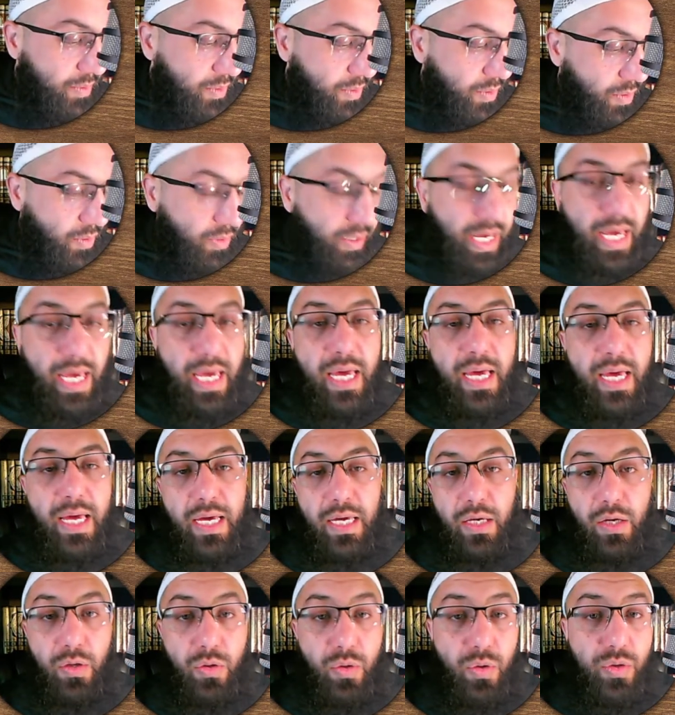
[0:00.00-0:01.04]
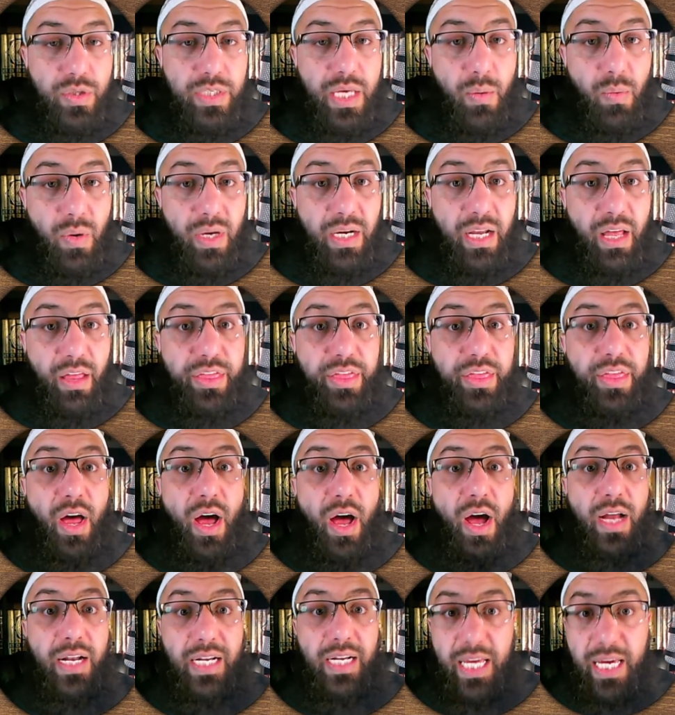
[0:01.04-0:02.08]
Okay, you don't say wala
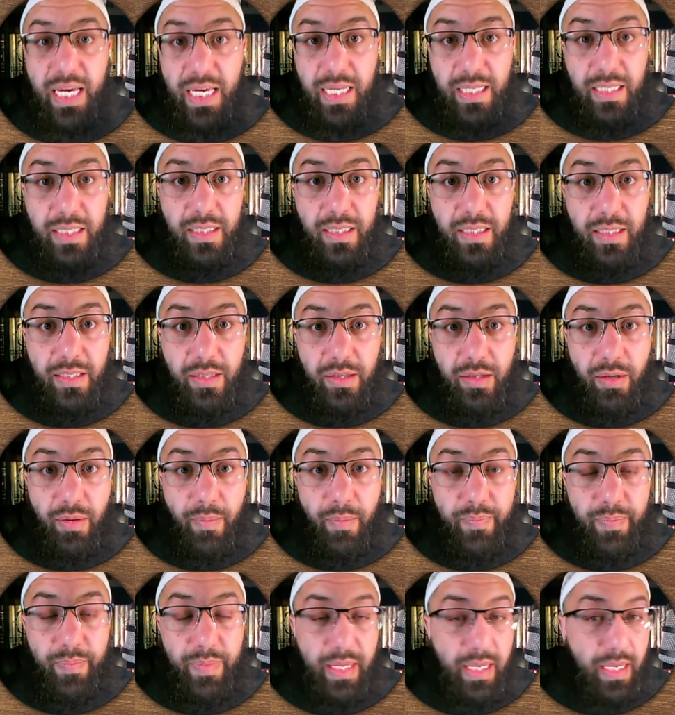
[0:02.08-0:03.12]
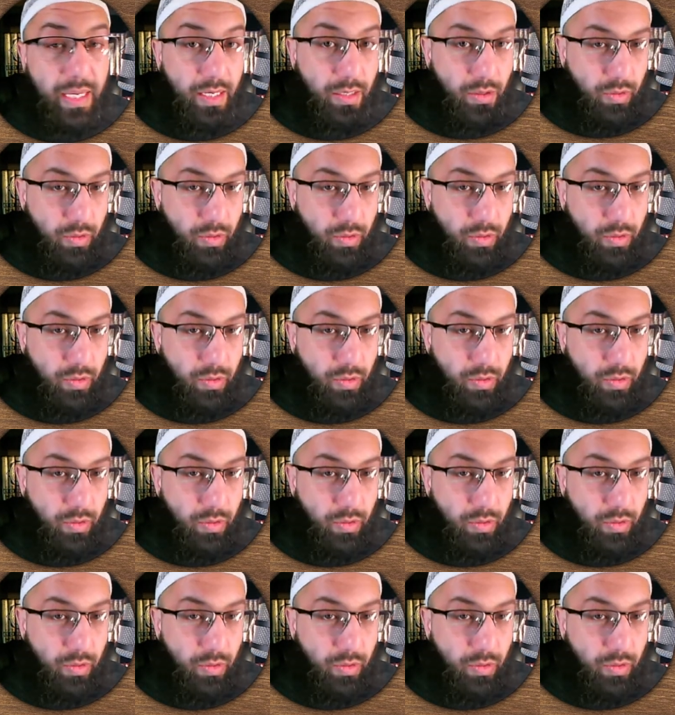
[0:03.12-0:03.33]
dhalin. You